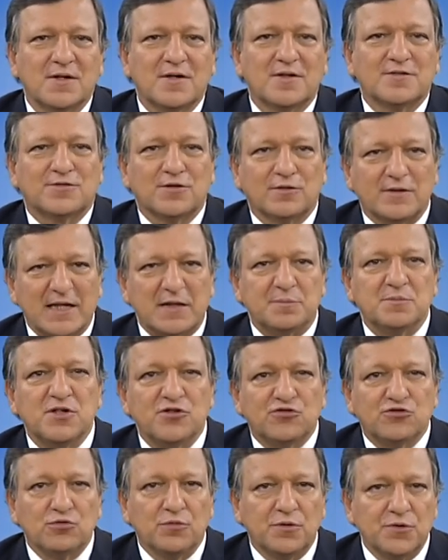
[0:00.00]
so let me
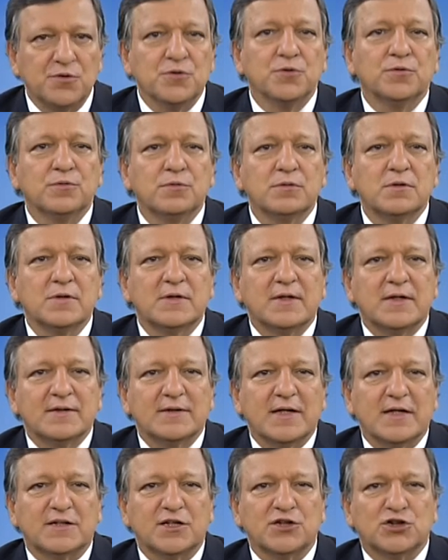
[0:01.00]
assure you
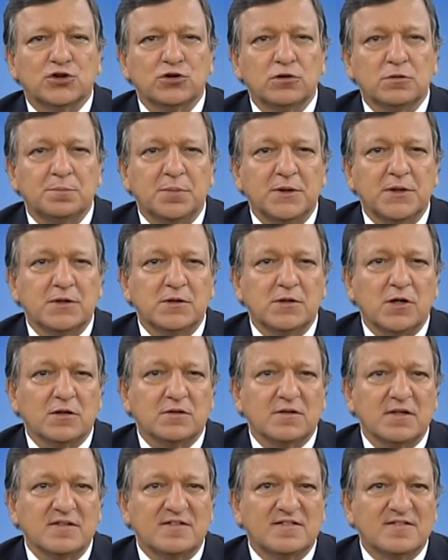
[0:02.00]
that there should be
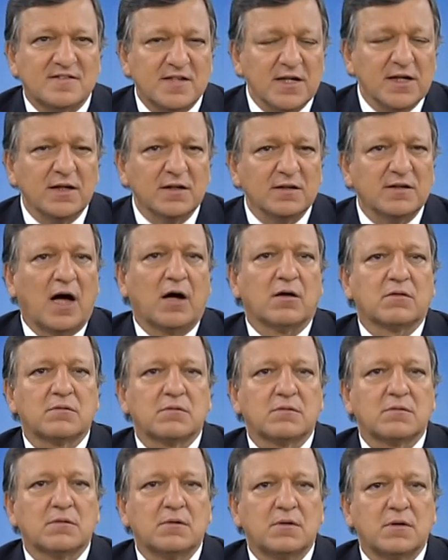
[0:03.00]
not a single
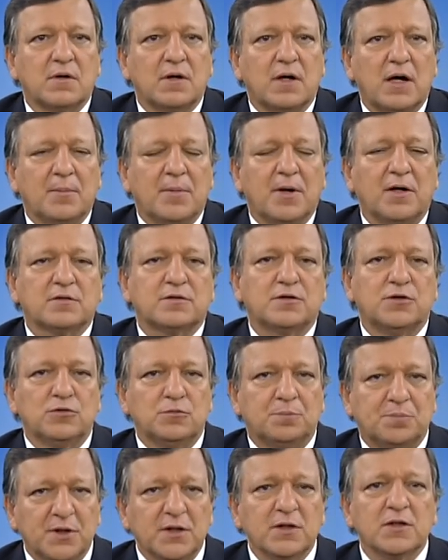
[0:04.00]
doubt about the
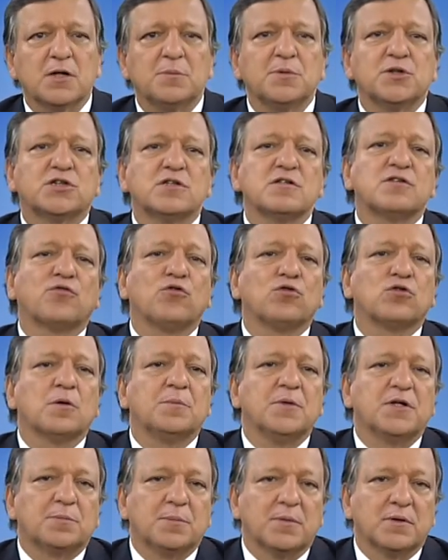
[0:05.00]
European Commission's full
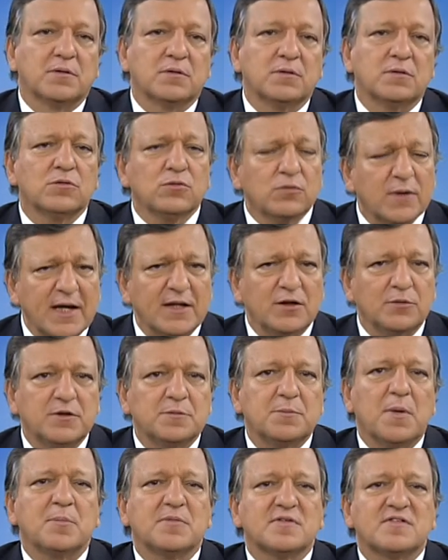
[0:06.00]
commitment, together
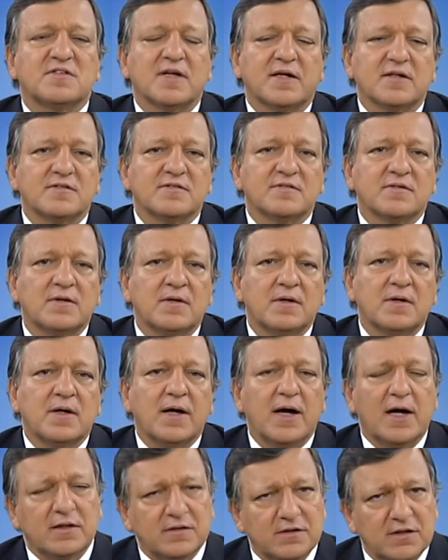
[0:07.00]
with Member States
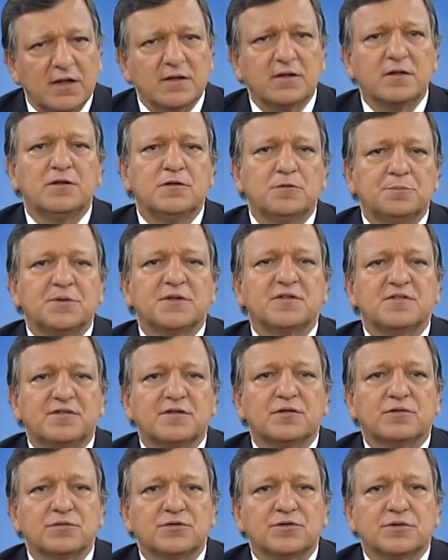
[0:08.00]
and the other European
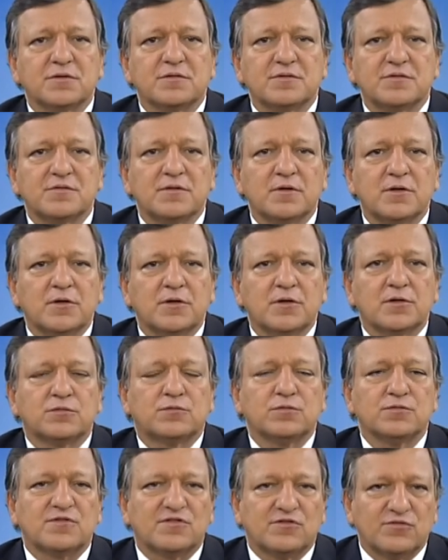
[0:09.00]
institutions,
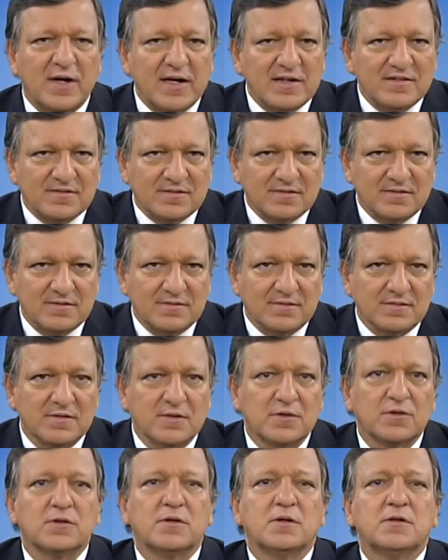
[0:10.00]
to strengthen
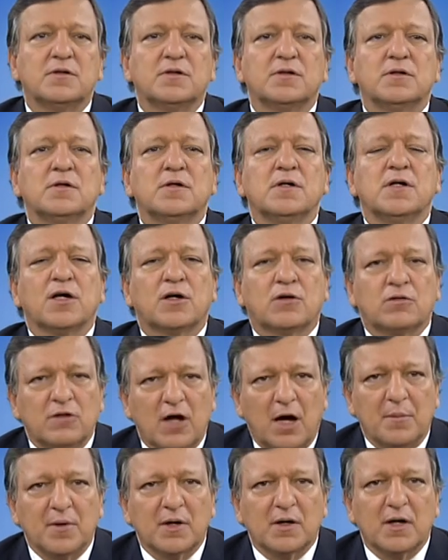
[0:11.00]
the
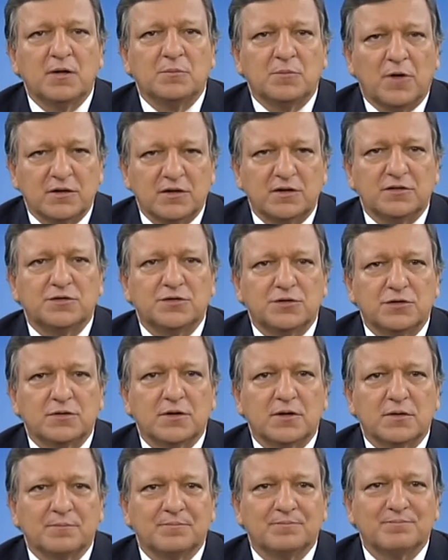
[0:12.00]
economic and monetary
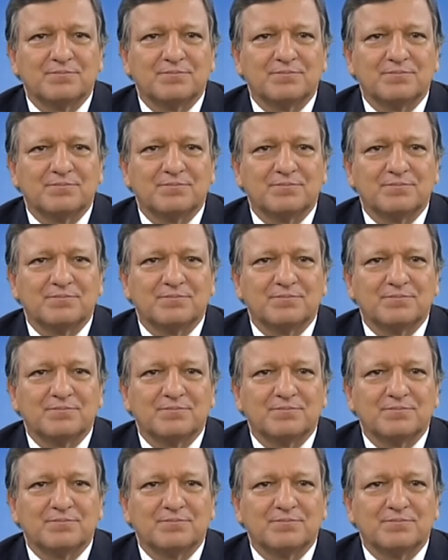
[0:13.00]
union.